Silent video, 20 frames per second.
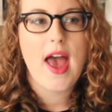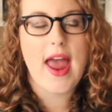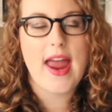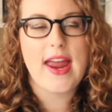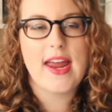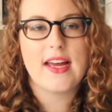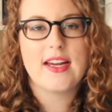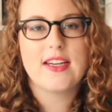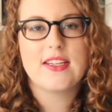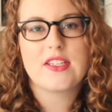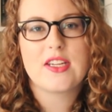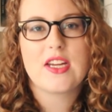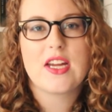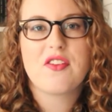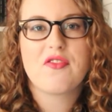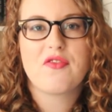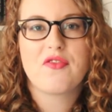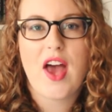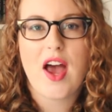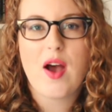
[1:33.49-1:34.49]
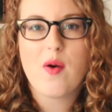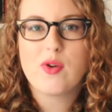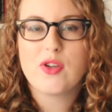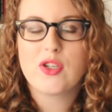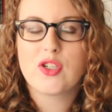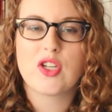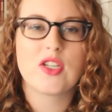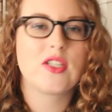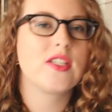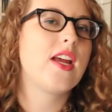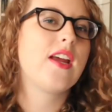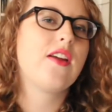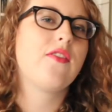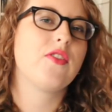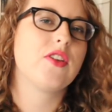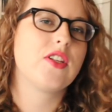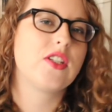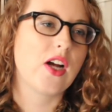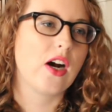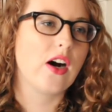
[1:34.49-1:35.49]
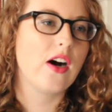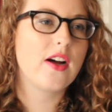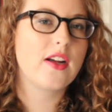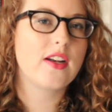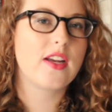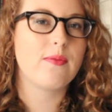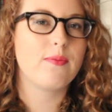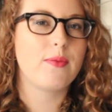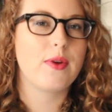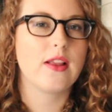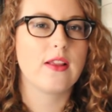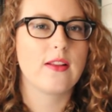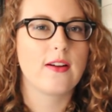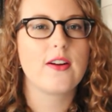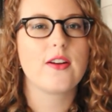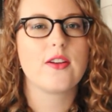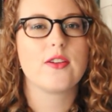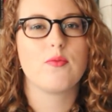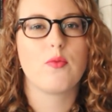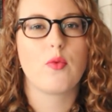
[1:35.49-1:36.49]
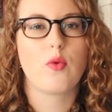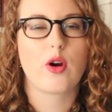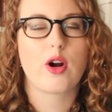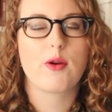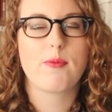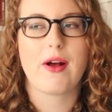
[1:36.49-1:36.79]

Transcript: And if that was just a facade and we learned more